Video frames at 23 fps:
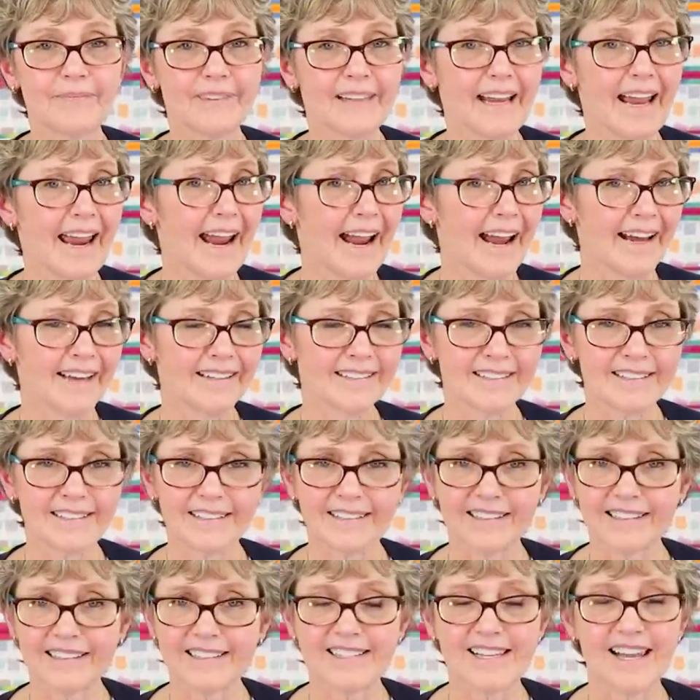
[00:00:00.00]
and
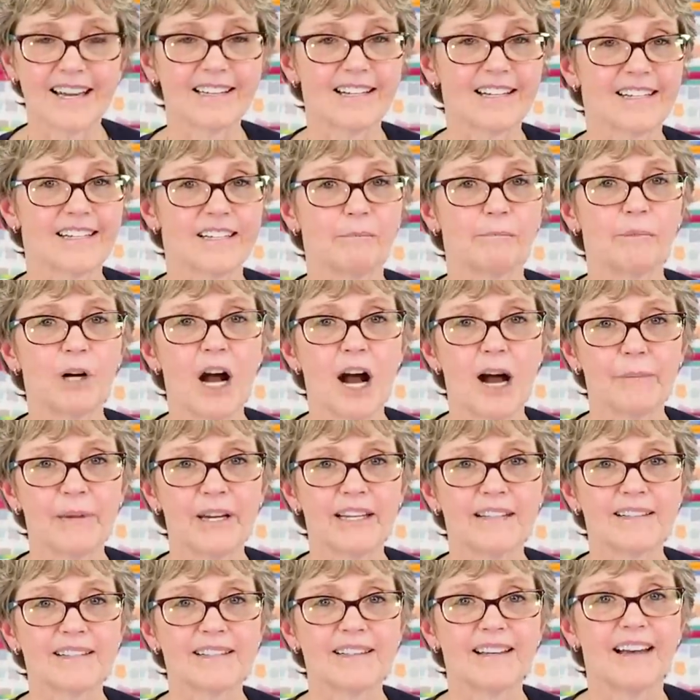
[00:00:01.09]
send us some
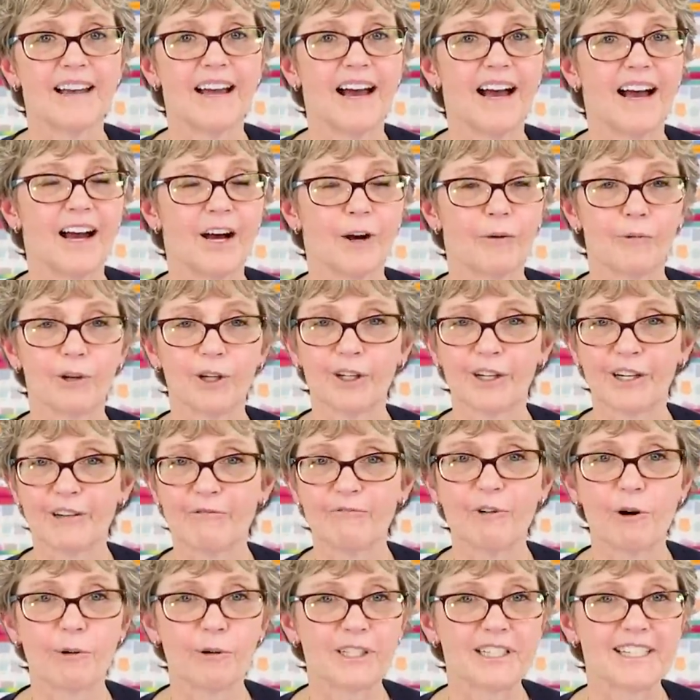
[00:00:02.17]
comments. Uh, we're looking
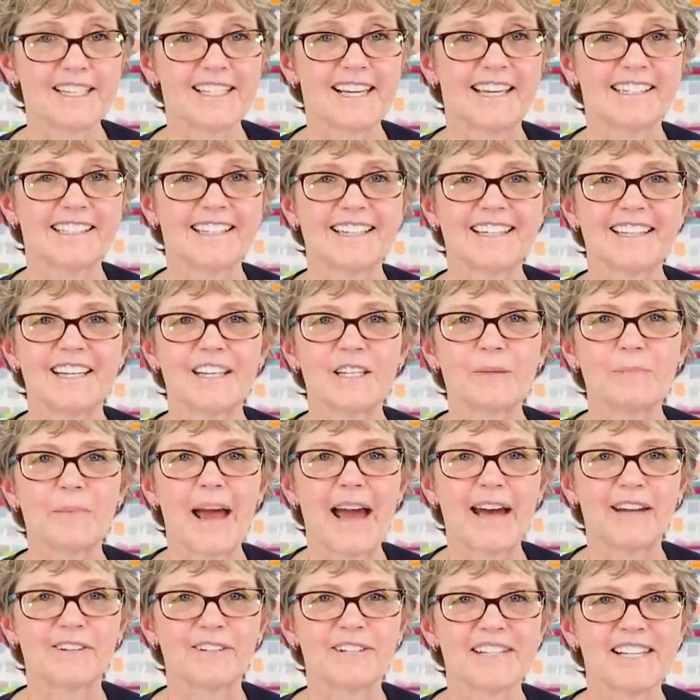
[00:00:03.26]
forward to sending these
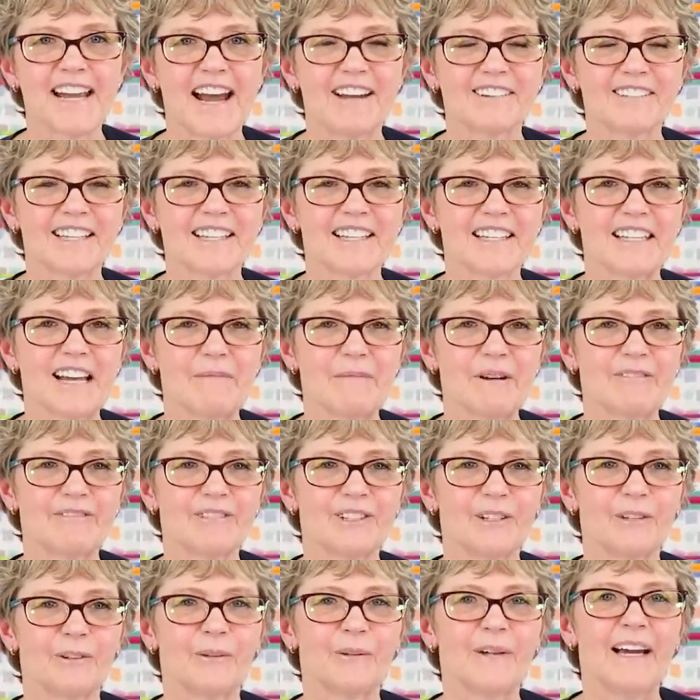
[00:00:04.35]
patterns out to some of
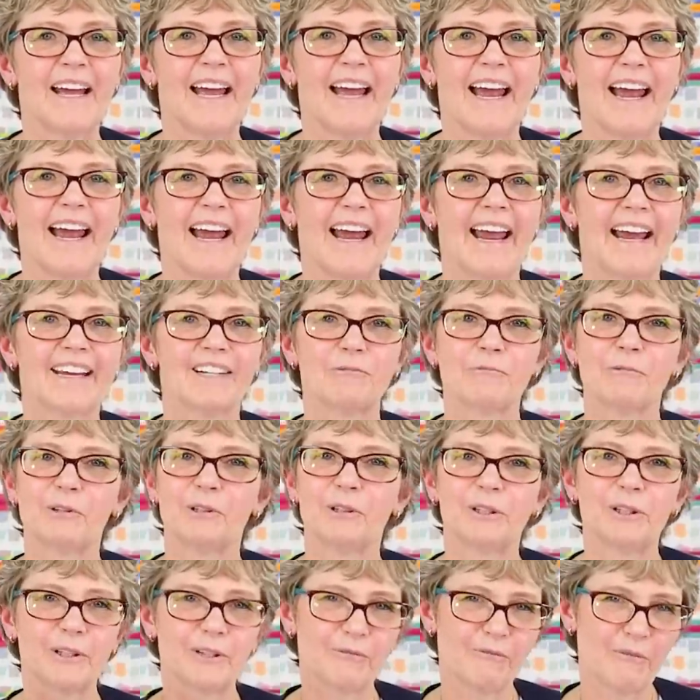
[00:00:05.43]
you, and
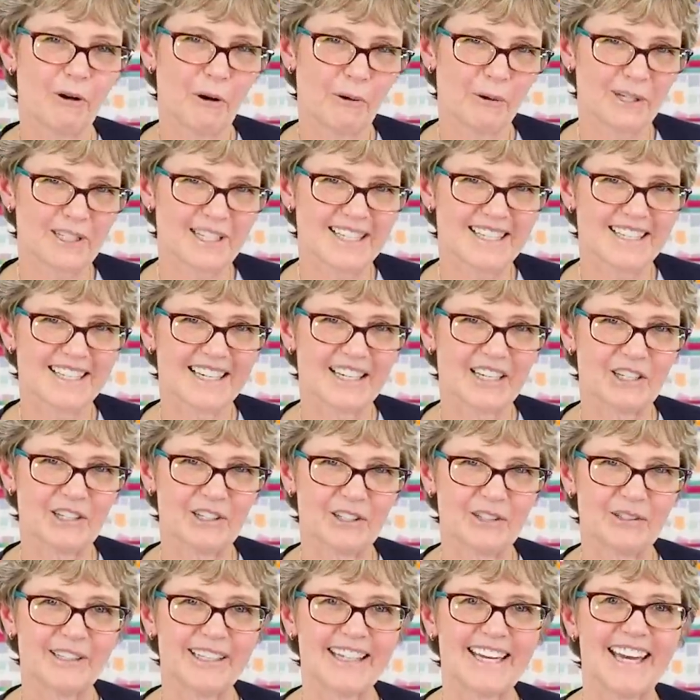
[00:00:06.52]
we'll look forward to seeing
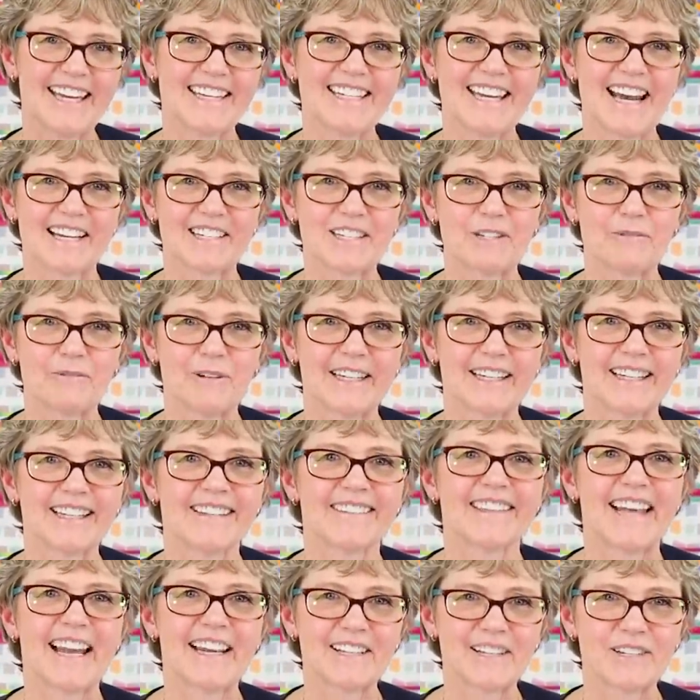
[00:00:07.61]
you again next week.
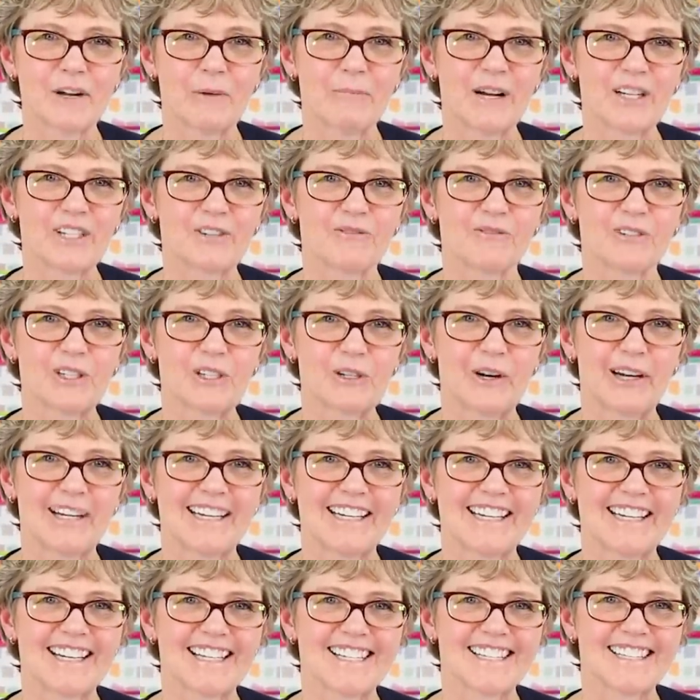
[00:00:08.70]
Thanks so much for
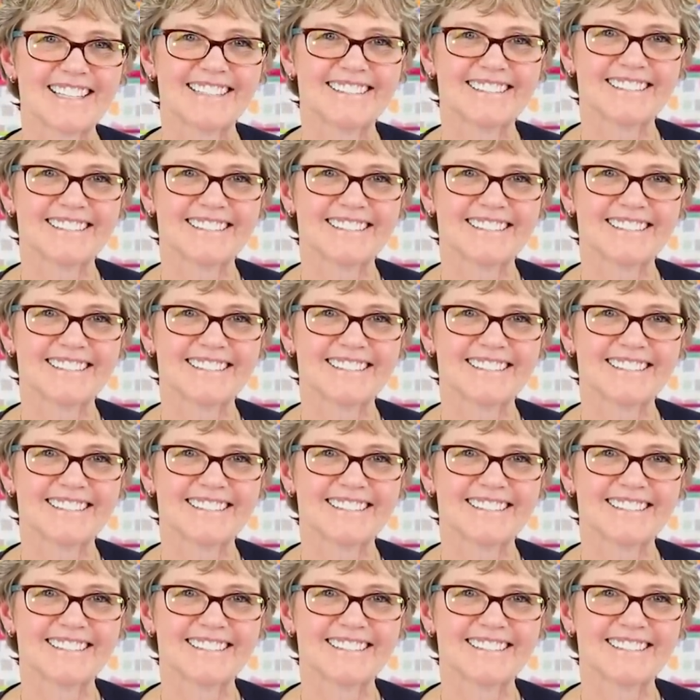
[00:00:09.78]
joining us.